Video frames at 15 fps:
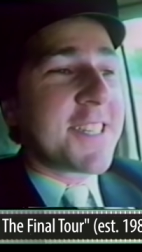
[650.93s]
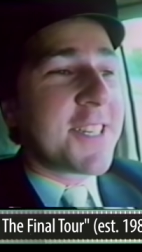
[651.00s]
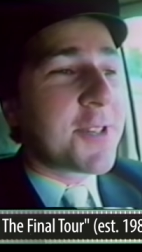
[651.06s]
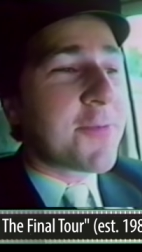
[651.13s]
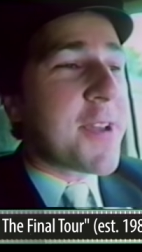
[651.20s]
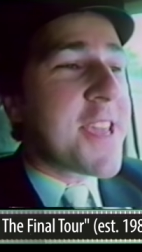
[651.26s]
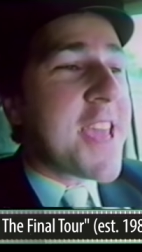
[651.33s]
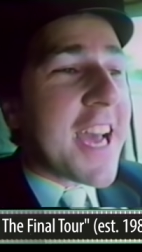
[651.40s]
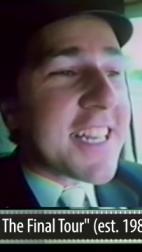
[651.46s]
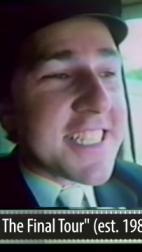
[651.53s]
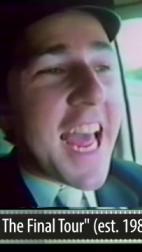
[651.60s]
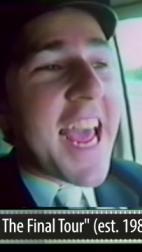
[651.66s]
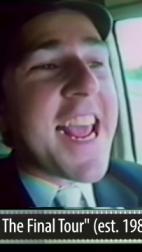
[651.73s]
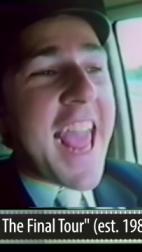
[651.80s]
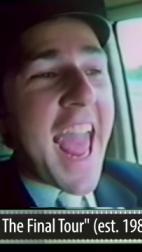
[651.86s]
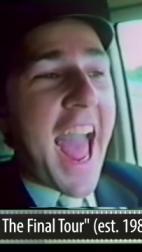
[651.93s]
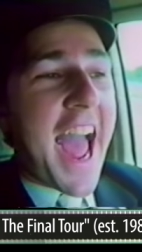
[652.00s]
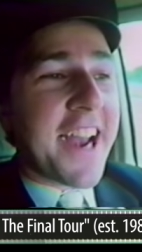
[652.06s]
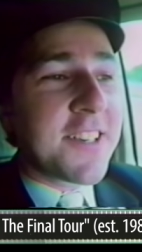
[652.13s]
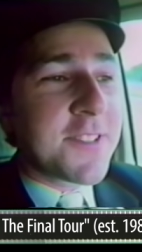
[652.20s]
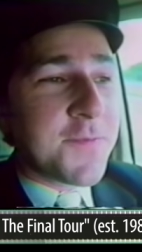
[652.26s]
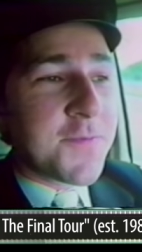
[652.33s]
It should be Yes I
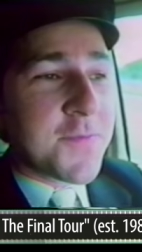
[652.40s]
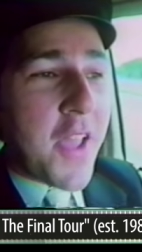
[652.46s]
Can,